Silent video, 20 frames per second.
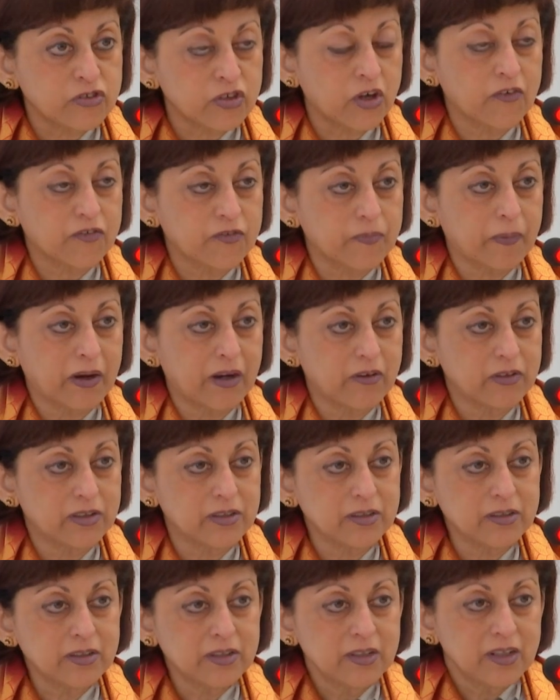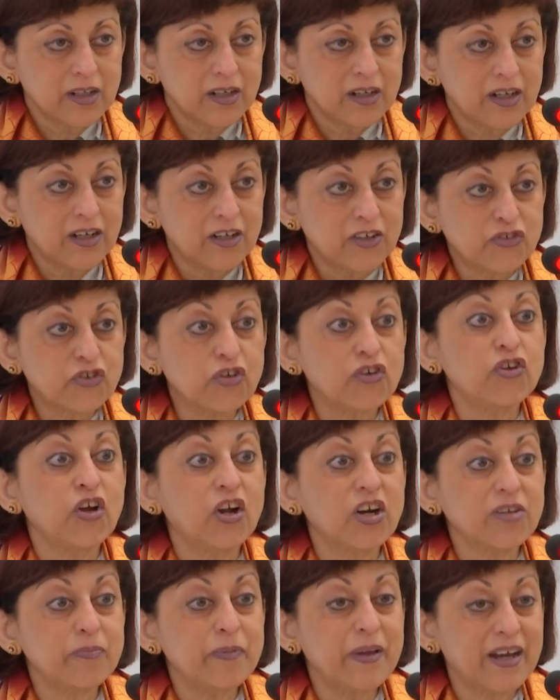soft power uh, should
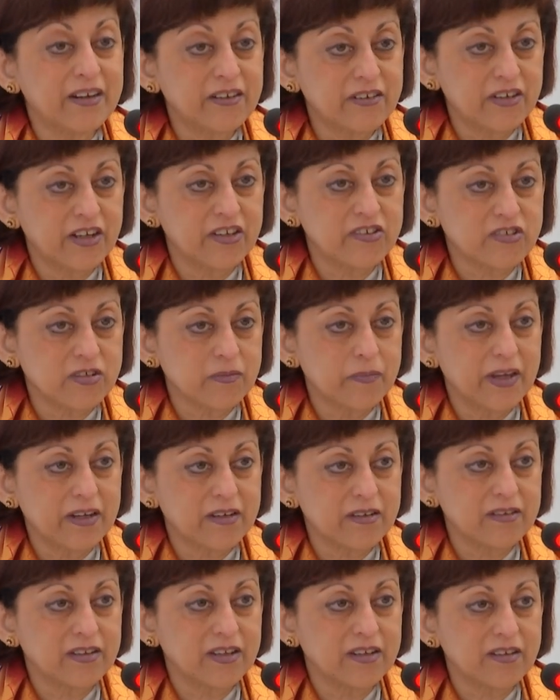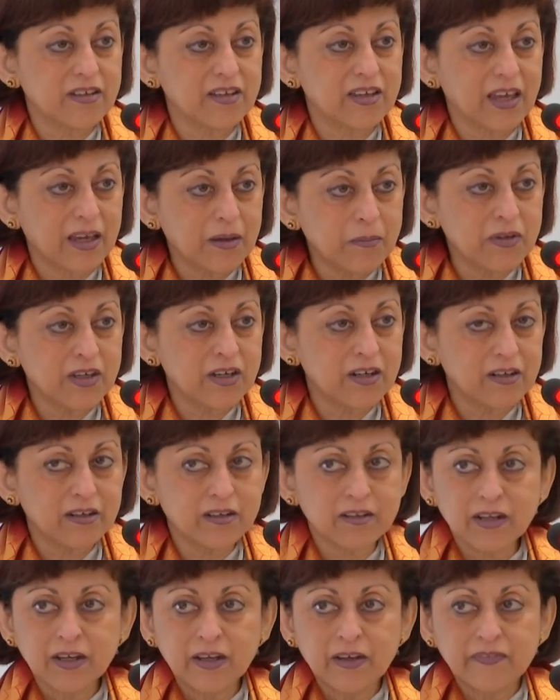not be underestimated that he came
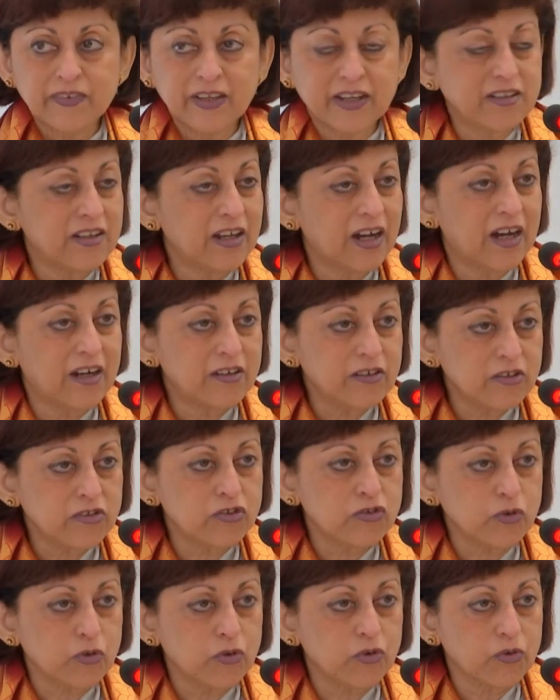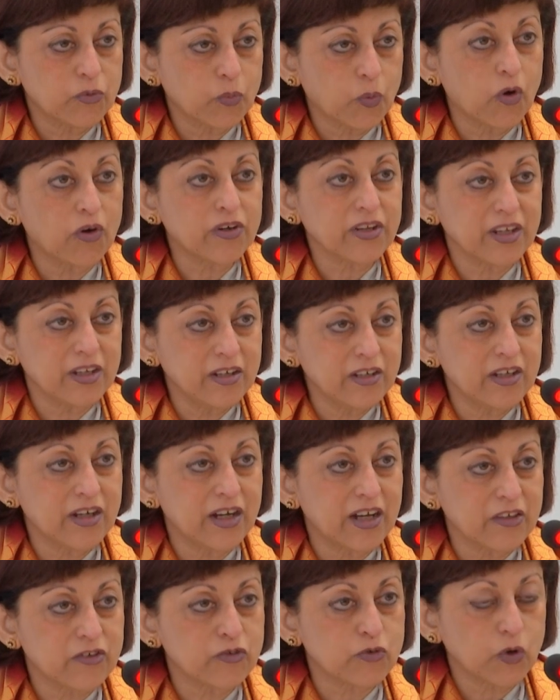here, that he understood what India
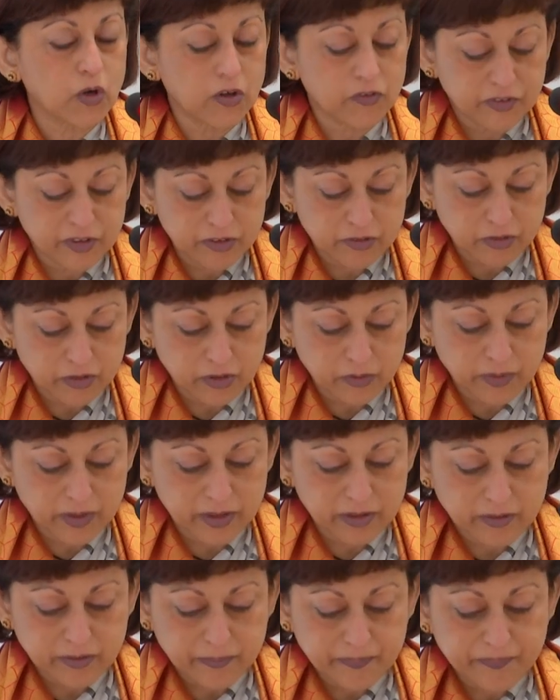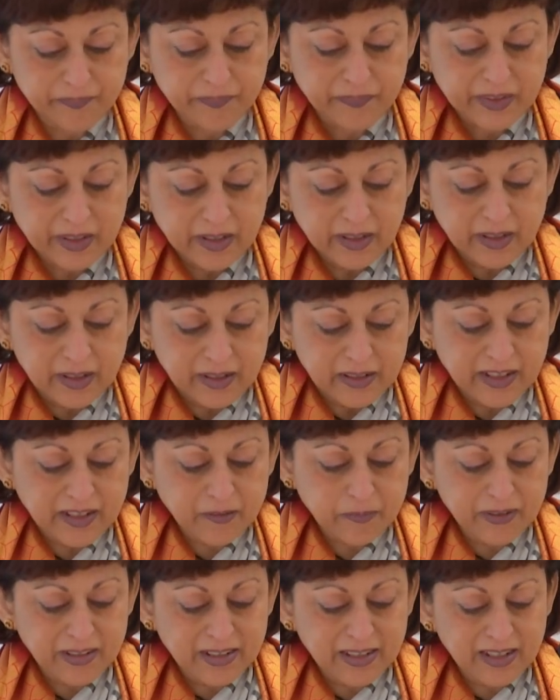has to offer to the world.
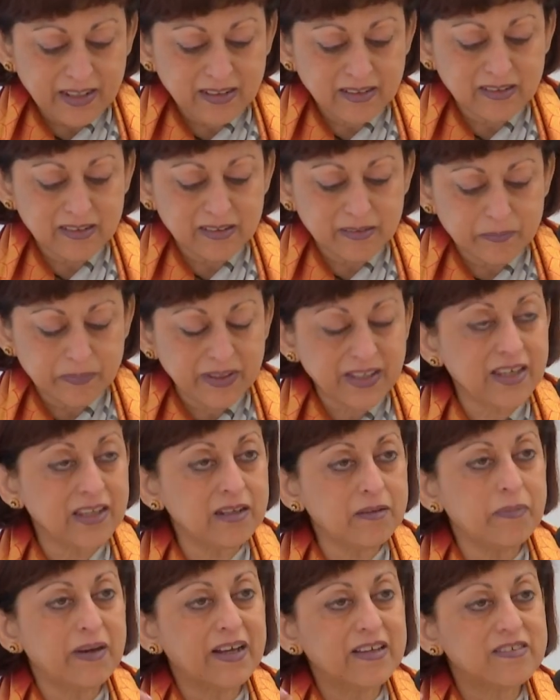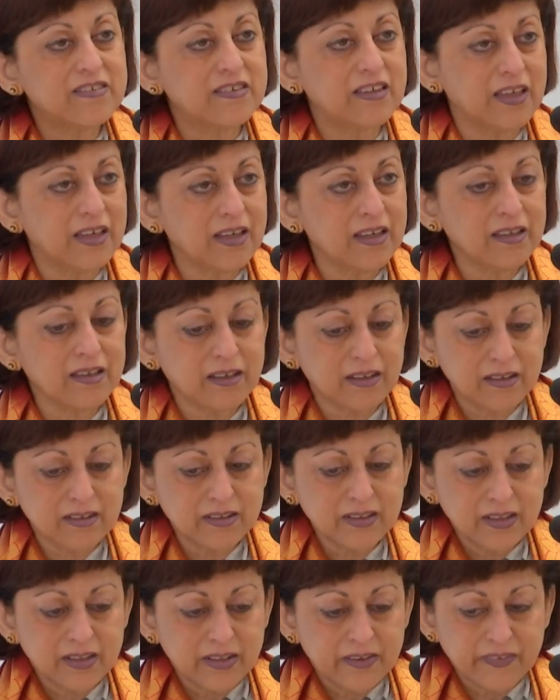Let me then begin by saying
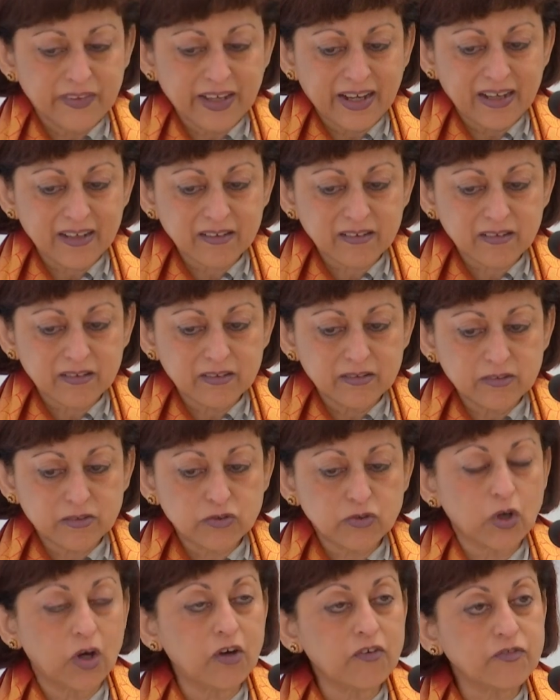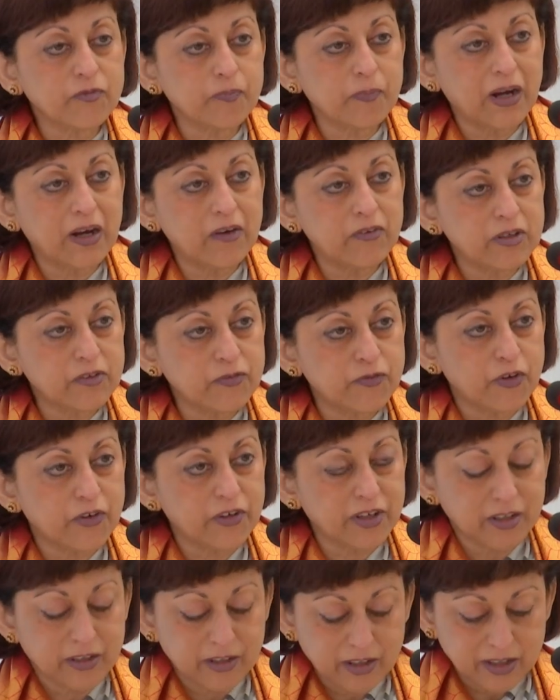that soft power for
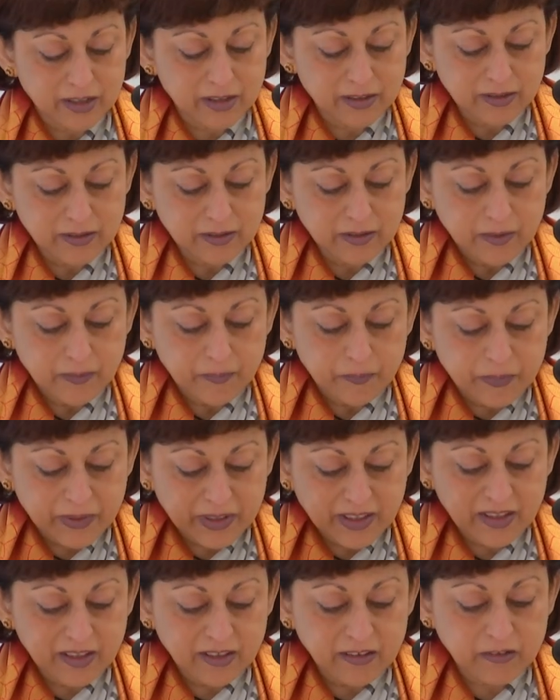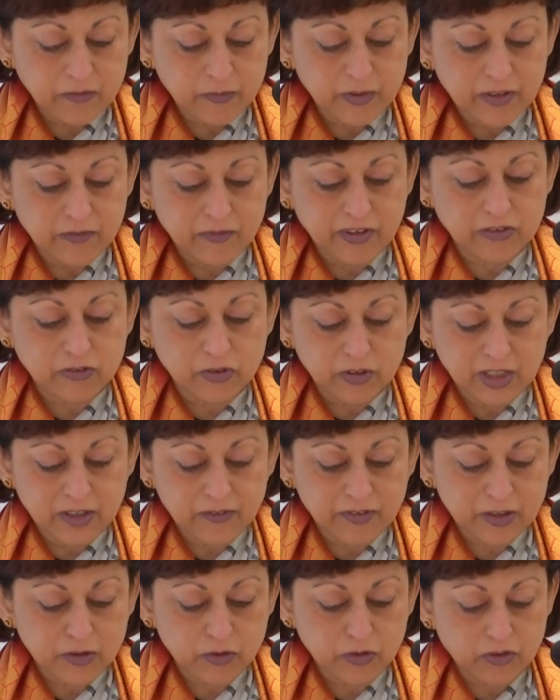India begins with
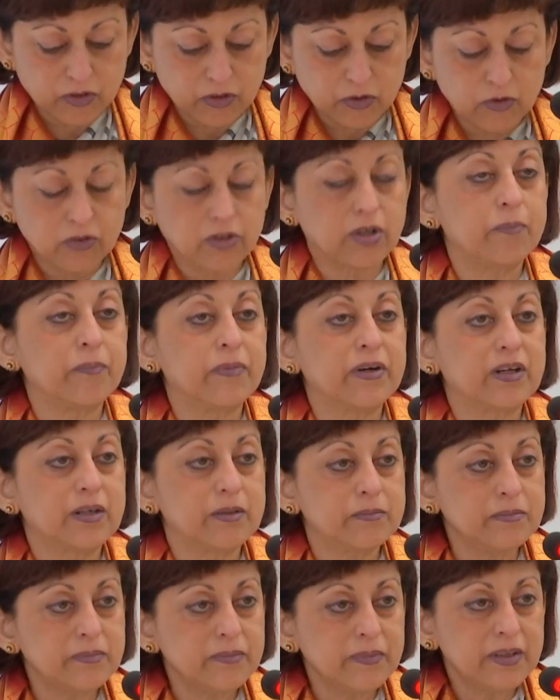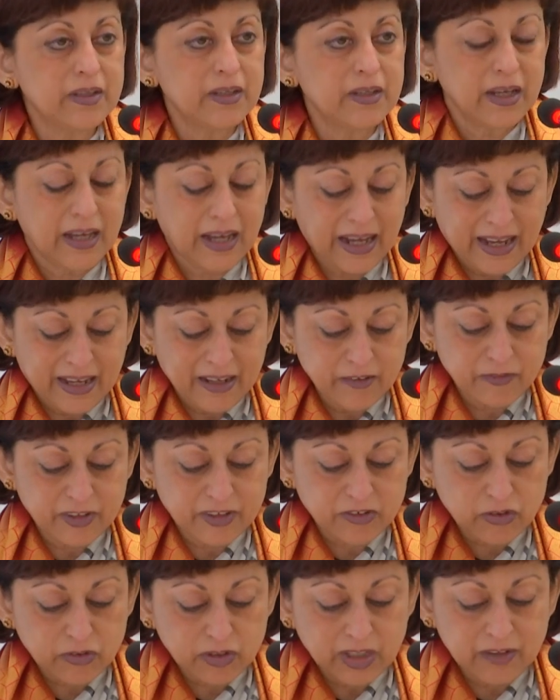Vasudhaiva Kut Kutumbakam, and
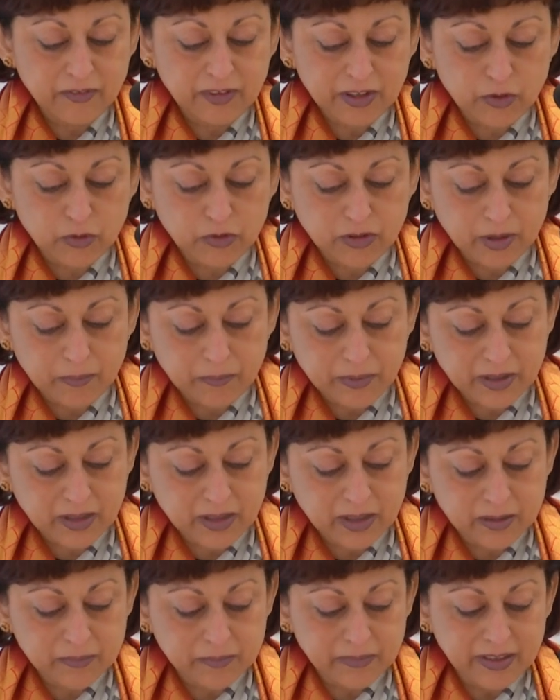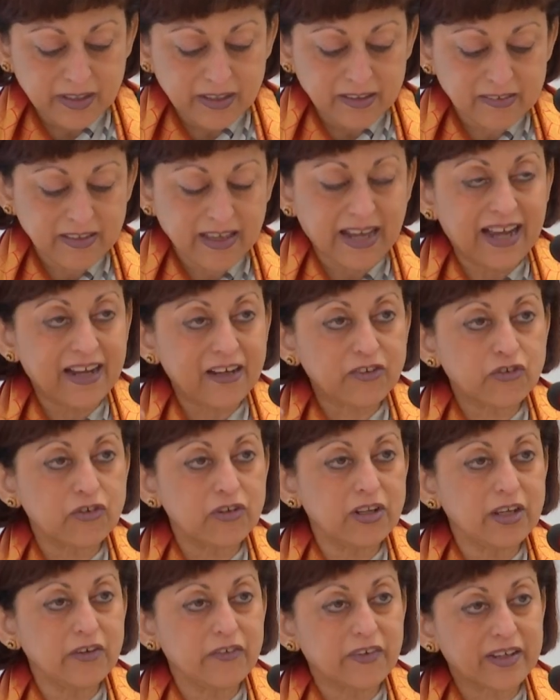Vasudhaiva Kutumbakam is
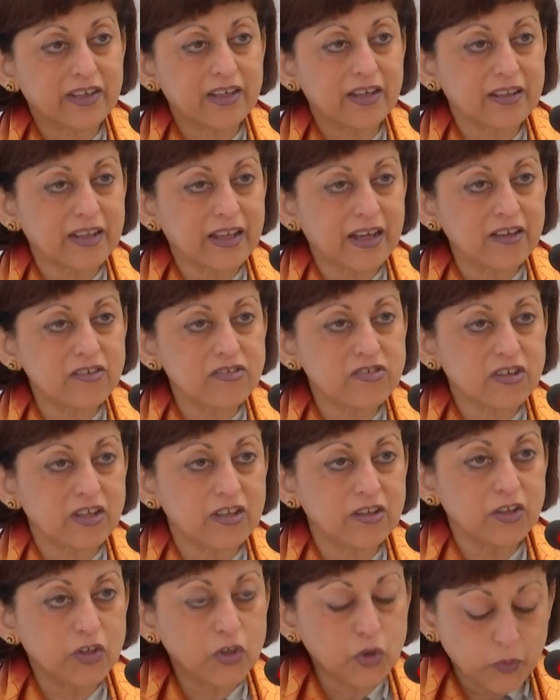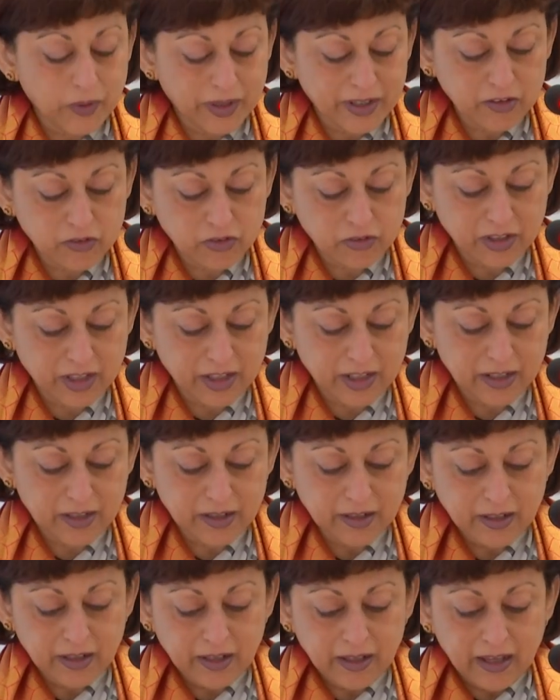actually recognized in the UN today
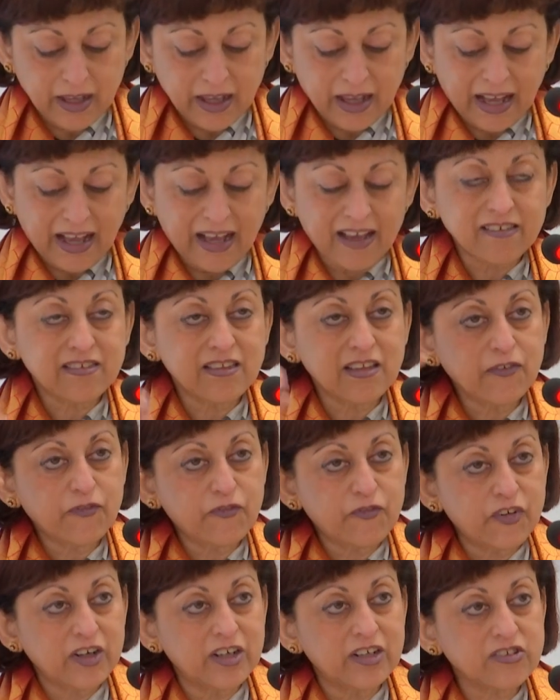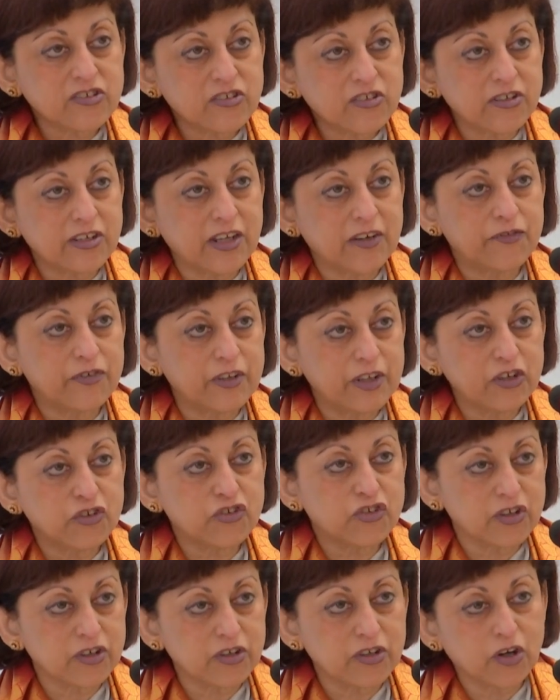as the first
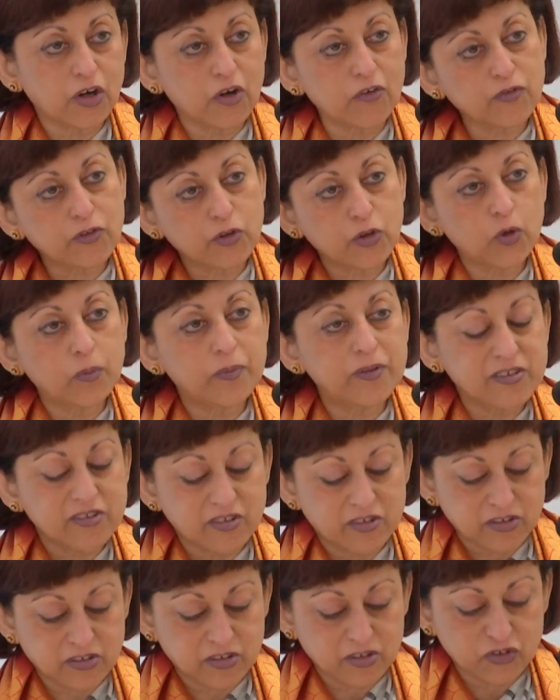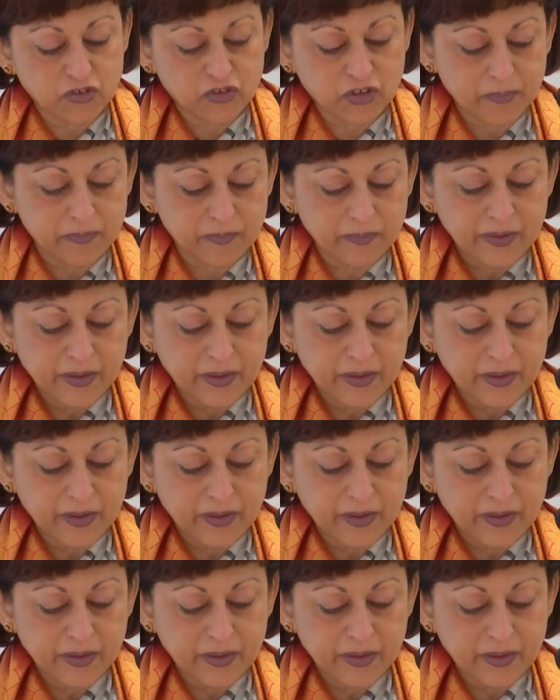definition of global citizenship.